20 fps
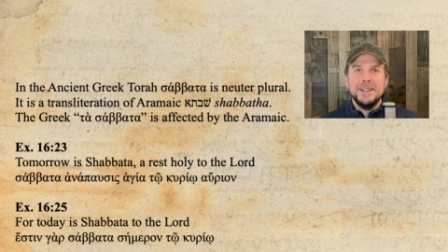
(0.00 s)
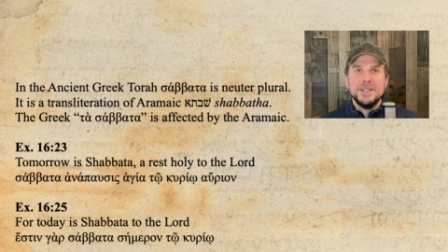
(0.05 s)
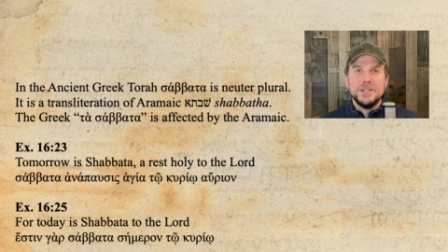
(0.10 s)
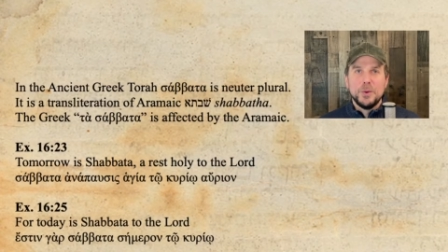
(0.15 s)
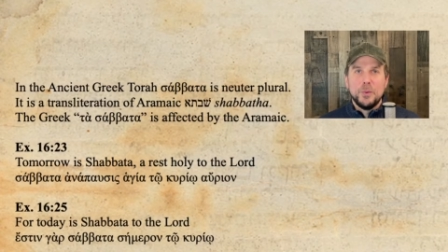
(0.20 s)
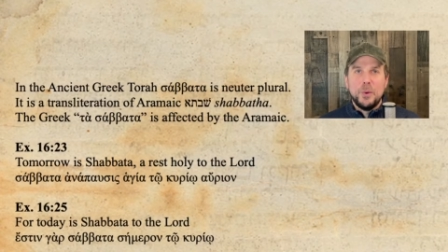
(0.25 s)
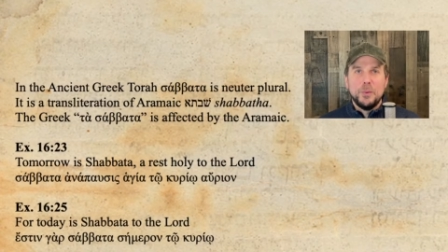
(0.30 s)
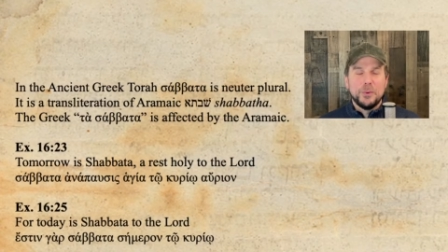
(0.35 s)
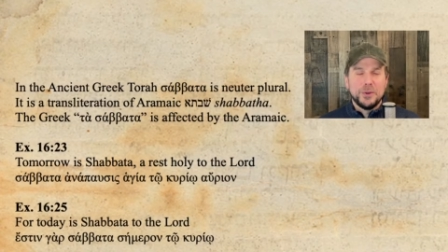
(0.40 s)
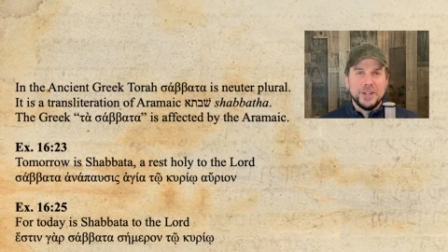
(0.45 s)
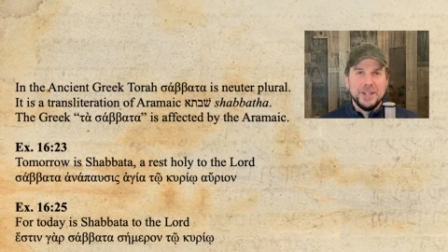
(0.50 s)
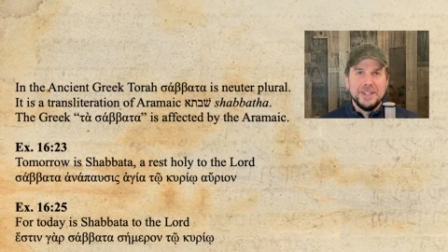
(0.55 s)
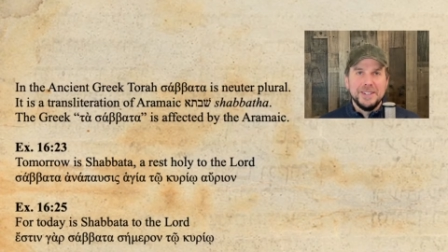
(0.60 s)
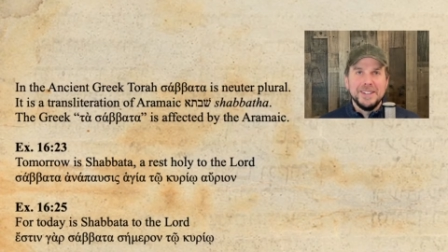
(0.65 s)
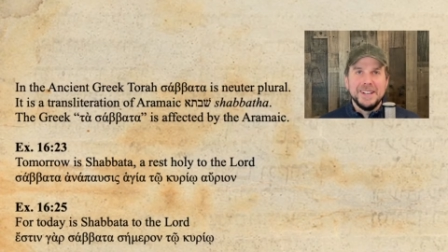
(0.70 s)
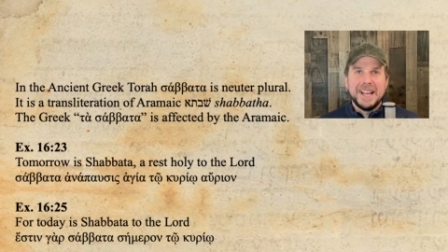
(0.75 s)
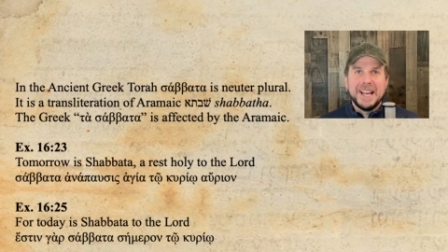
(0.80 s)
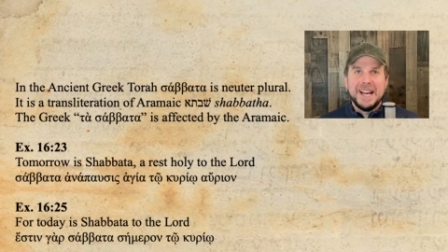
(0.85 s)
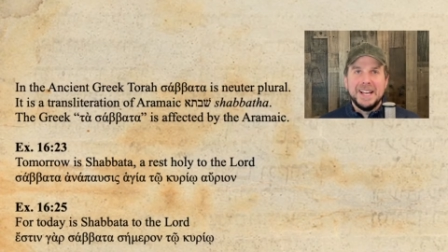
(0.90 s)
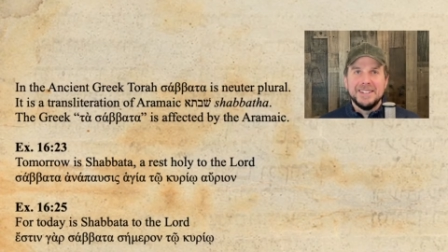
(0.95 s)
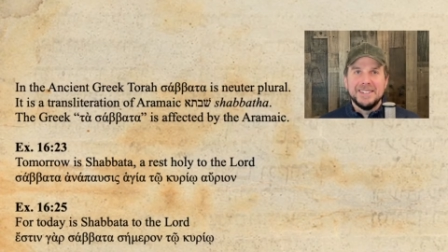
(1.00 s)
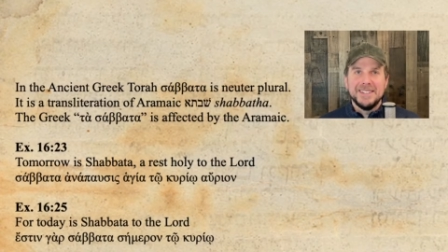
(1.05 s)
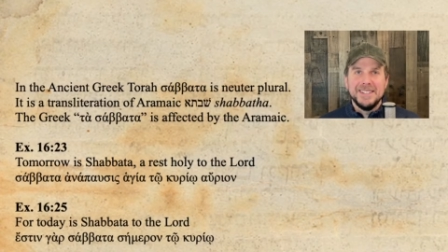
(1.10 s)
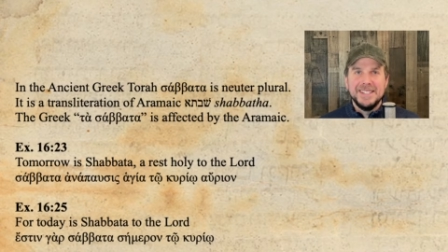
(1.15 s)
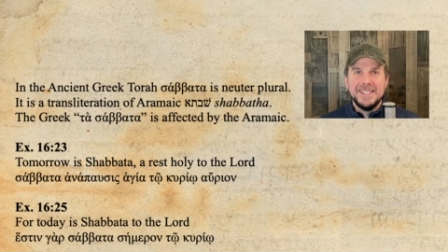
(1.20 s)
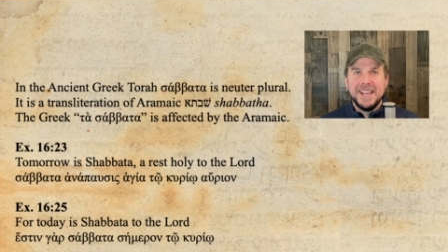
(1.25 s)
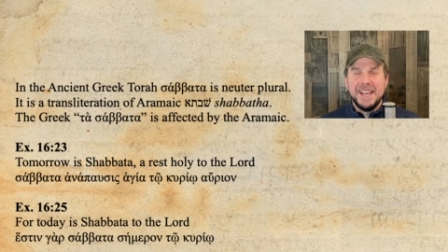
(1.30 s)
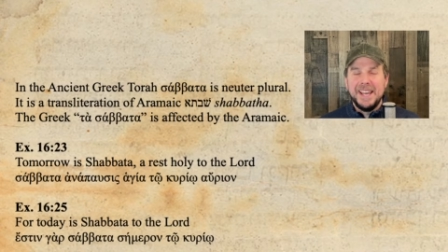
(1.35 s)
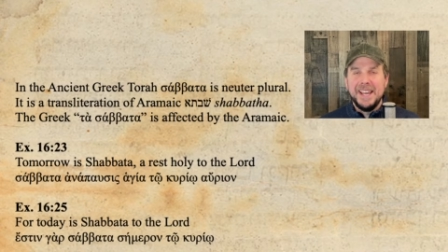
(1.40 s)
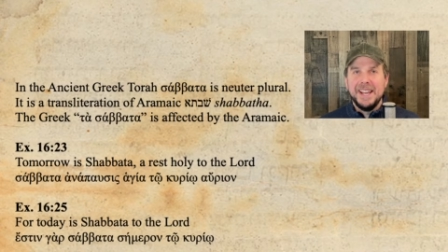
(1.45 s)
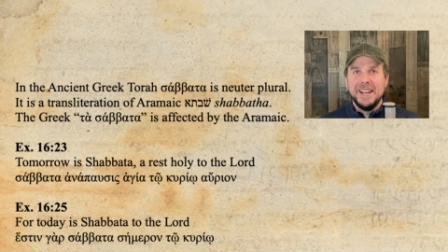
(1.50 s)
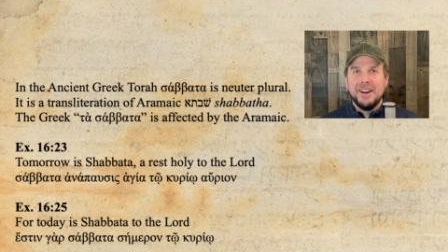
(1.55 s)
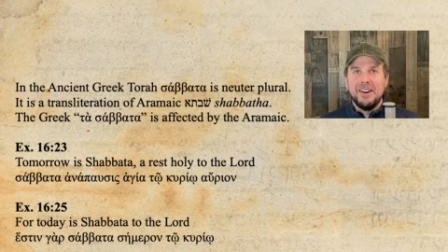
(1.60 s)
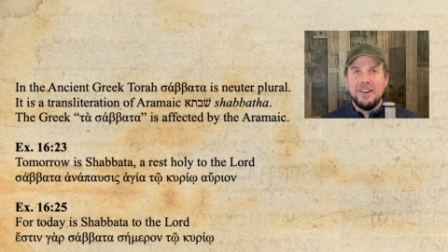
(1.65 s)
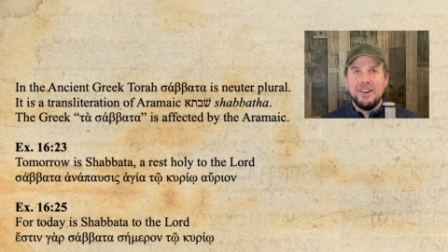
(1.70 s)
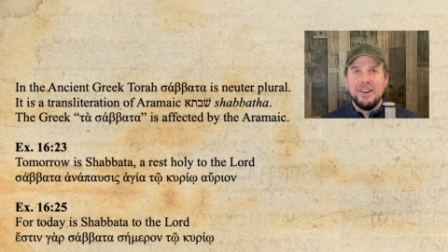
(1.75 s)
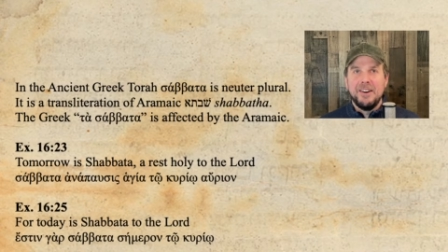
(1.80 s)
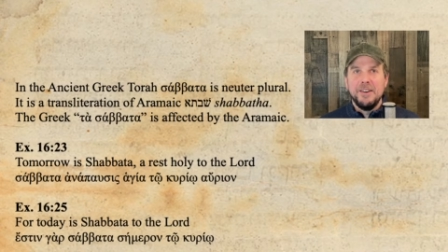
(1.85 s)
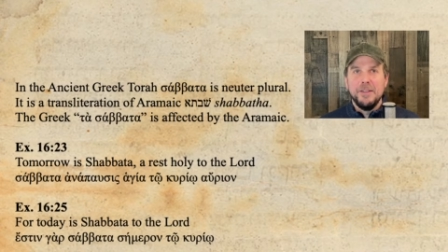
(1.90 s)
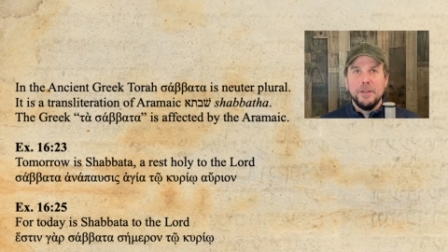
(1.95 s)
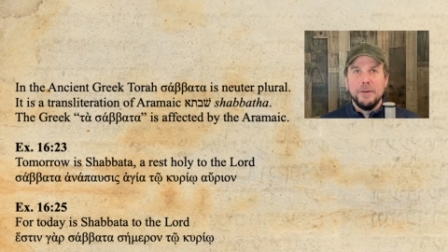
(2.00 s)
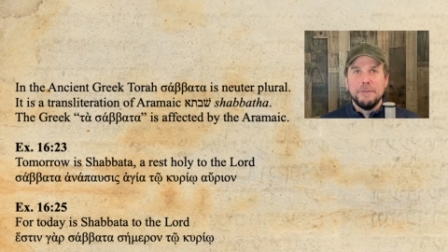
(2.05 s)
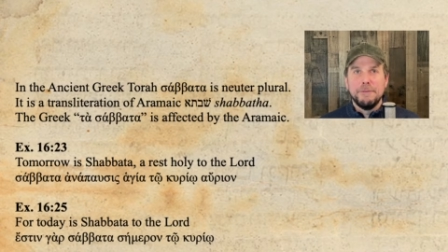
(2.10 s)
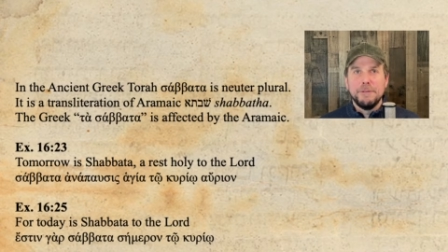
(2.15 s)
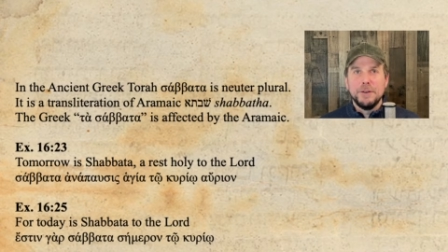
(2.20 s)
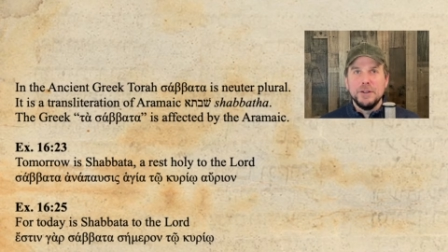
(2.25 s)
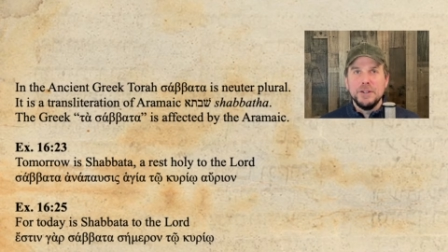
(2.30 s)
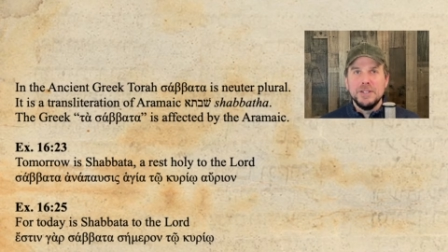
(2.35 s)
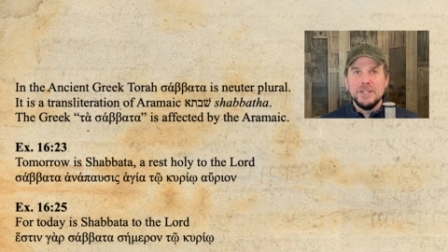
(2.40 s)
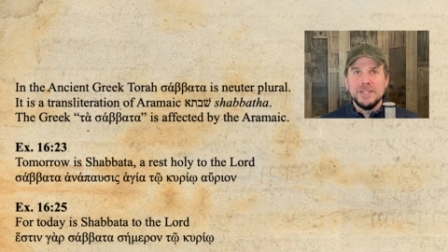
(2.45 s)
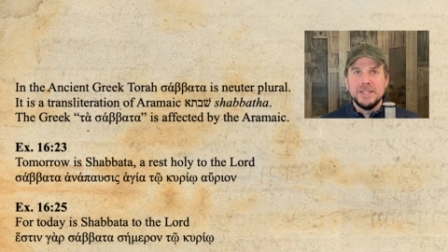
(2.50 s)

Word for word: what we're going to look at today are the first